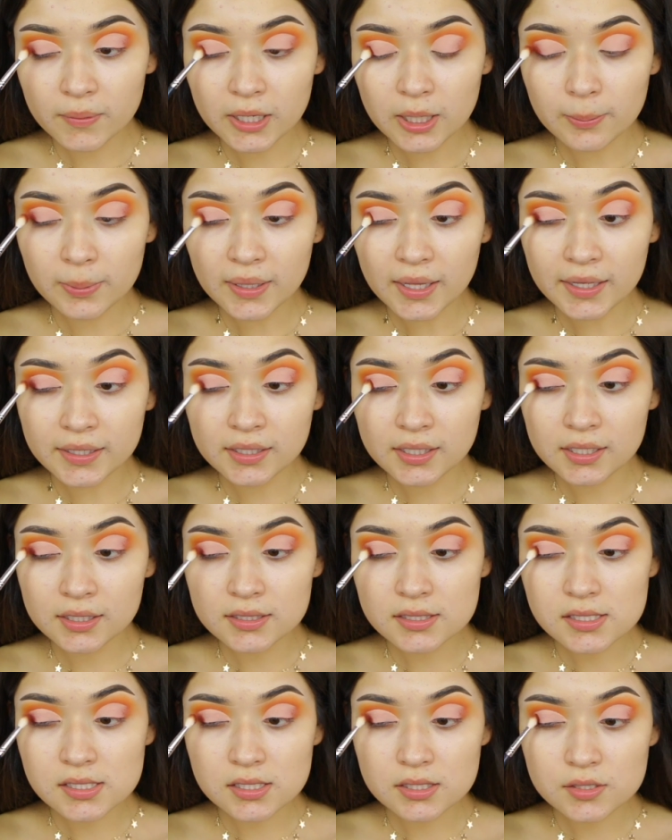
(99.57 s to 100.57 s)
by applying
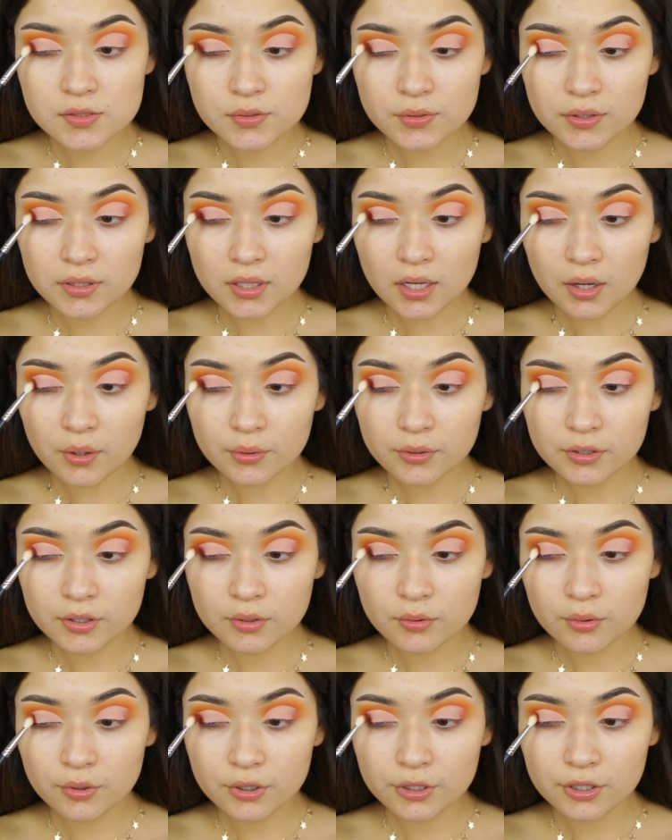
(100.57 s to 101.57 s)
it to the outer
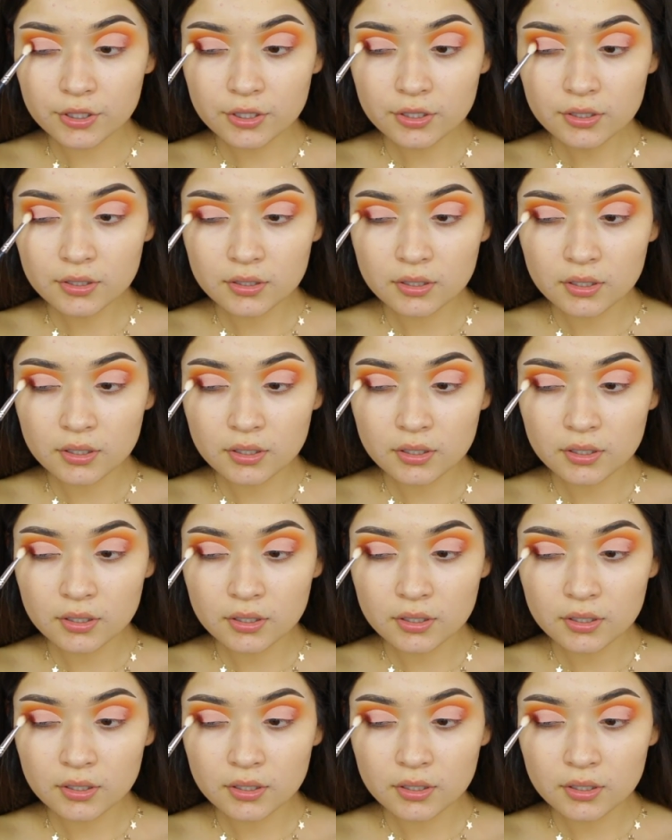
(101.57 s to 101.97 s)
corner,